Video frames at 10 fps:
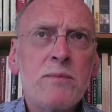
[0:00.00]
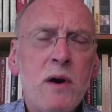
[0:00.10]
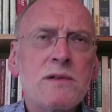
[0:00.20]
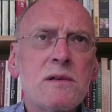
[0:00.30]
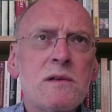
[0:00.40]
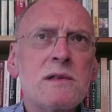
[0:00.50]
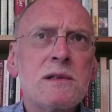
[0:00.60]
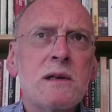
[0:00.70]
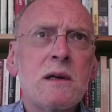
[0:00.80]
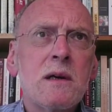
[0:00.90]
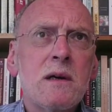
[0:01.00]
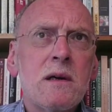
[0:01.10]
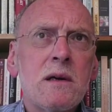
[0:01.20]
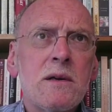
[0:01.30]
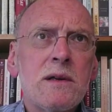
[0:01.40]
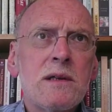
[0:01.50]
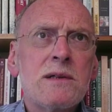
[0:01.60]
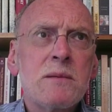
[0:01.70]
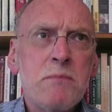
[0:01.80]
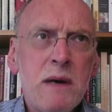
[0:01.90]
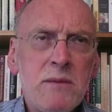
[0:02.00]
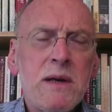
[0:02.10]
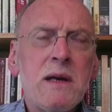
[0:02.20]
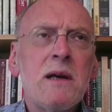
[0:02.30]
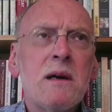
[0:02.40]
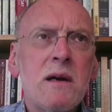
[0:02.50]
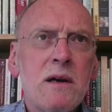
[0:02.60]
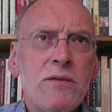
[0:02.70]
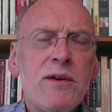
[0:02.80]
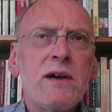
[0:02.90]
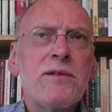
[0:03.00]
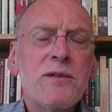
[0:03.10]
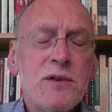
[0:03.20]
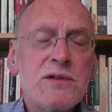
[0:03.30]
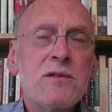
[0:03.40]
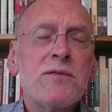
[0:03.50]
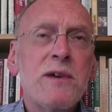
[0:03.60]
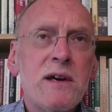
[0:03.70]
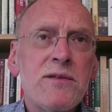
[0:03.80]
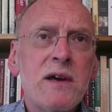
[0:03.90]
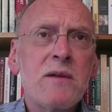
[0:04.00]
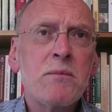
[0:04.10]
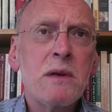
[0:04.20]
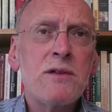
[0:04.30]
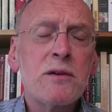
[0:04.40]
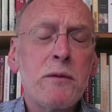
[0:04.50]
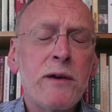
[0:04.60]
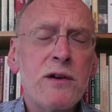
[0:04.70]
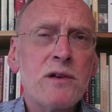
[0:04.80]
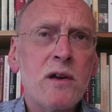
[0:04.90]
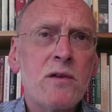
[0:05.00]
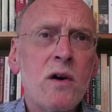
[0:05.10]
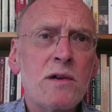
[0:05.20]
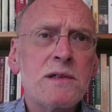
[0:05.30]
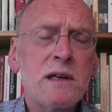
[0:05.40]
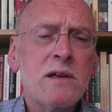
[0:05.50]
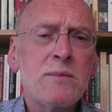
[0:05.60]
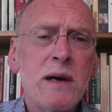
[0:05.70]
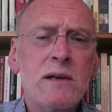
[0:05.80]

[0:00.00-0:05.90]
apostles, that maybe Christian faith and military profession are not